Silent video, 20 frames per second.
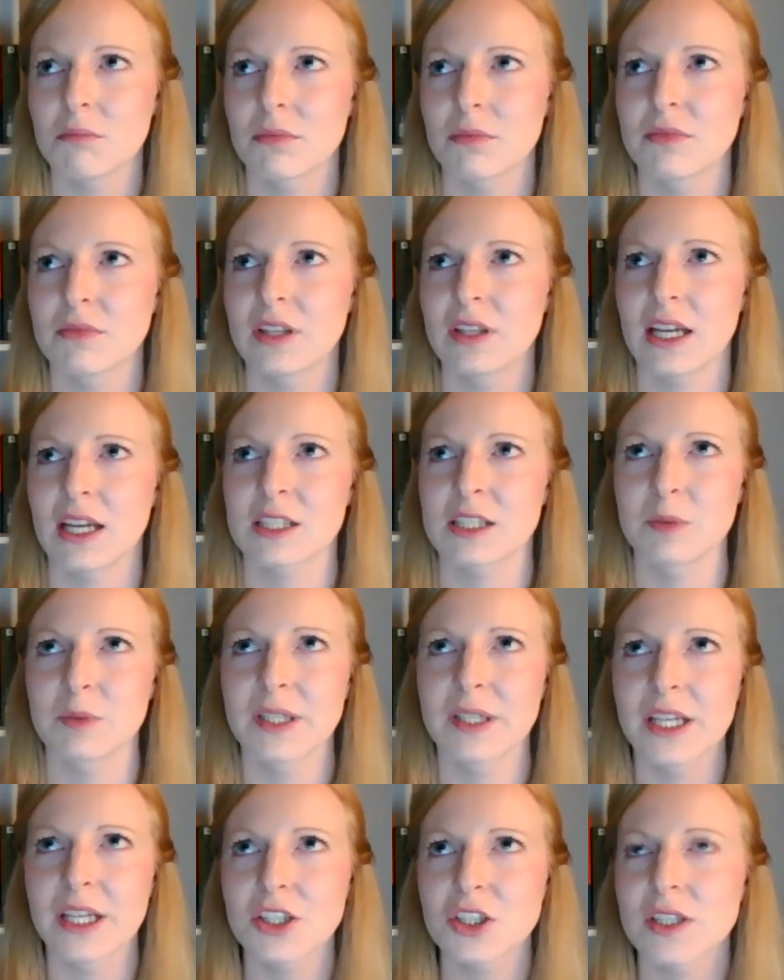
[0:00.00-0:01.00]
the
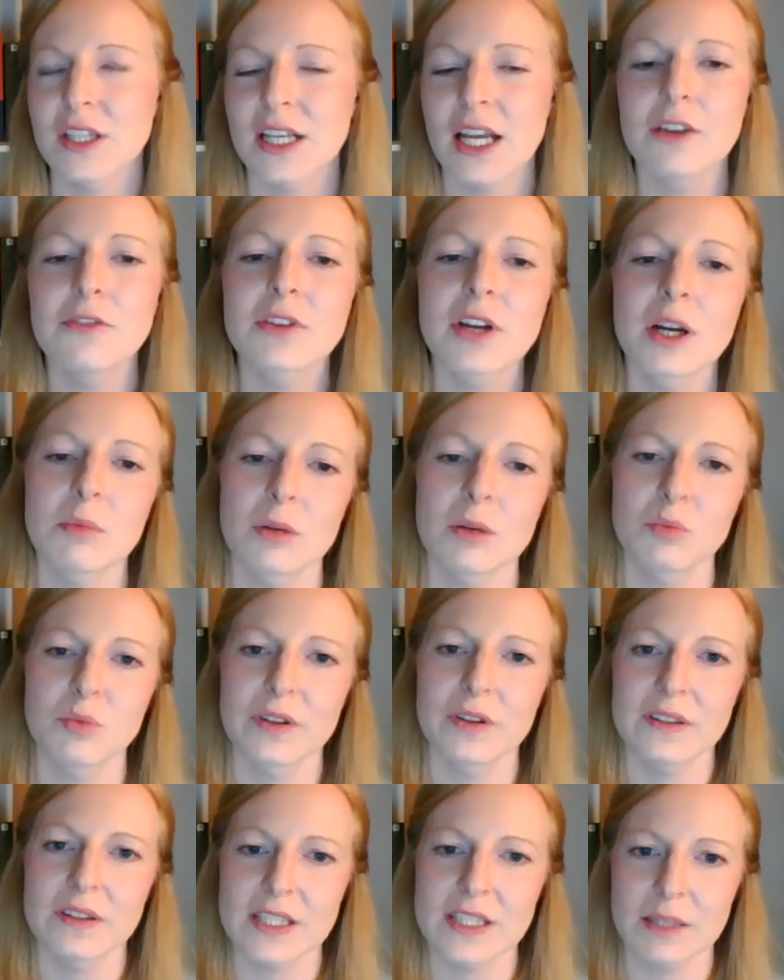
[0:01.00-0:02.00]
explanation that I've come up with
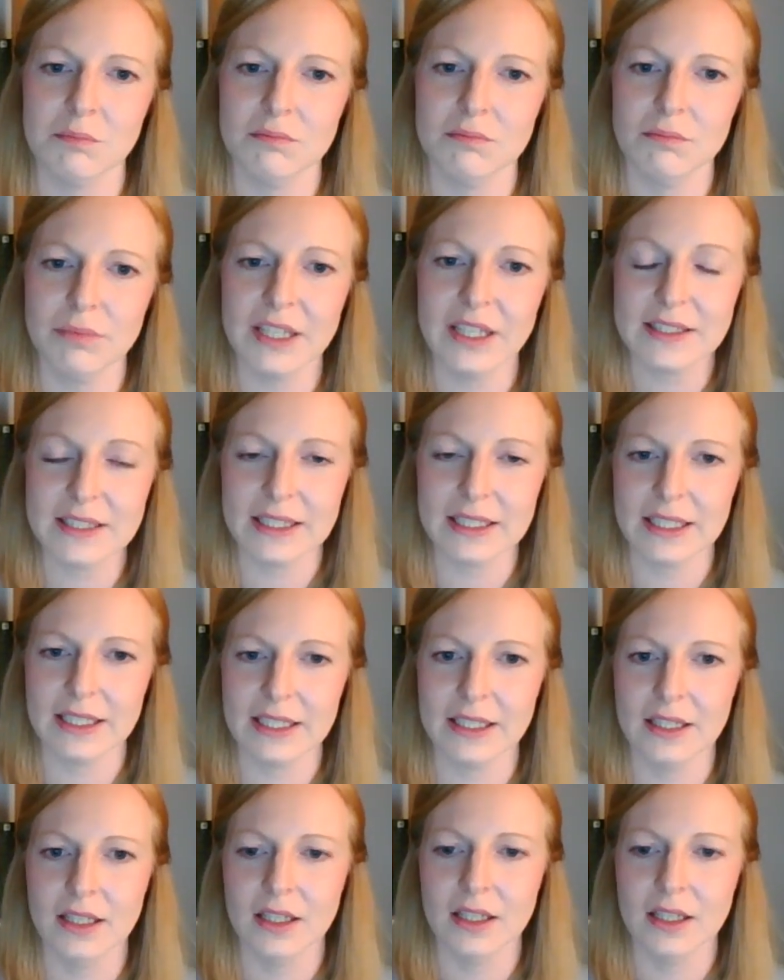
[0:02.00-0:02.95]
is that basically